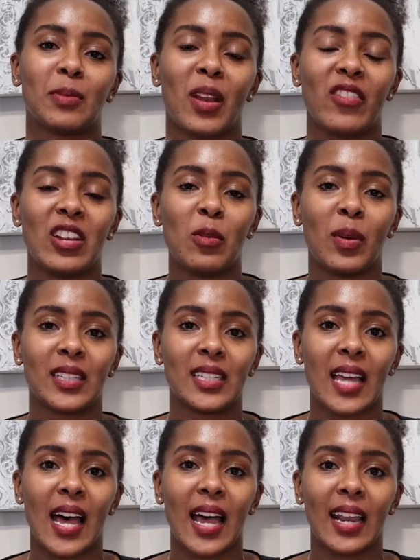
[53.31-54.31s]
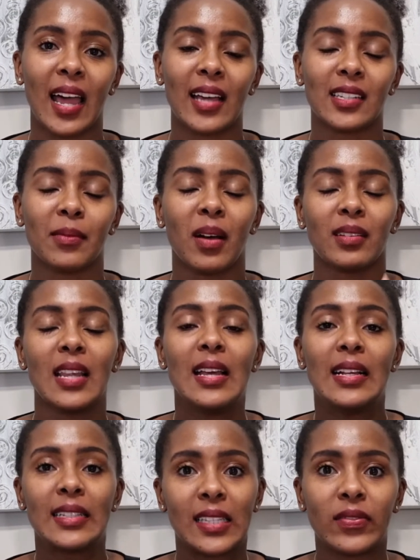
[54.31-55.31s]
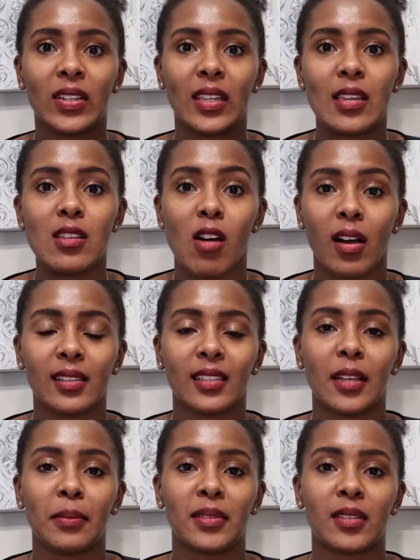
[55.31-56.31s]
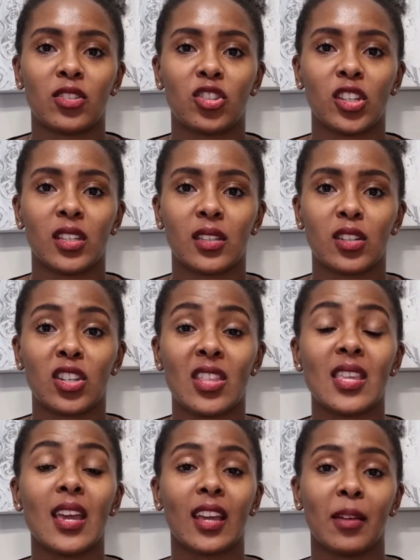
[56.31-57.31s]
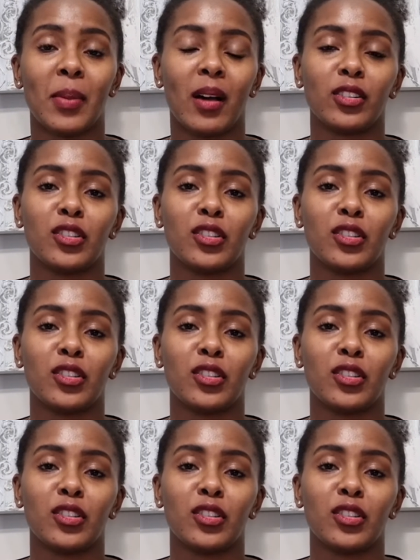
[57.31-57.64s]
but I really wanted to highlight about 7 key concepts just to think about,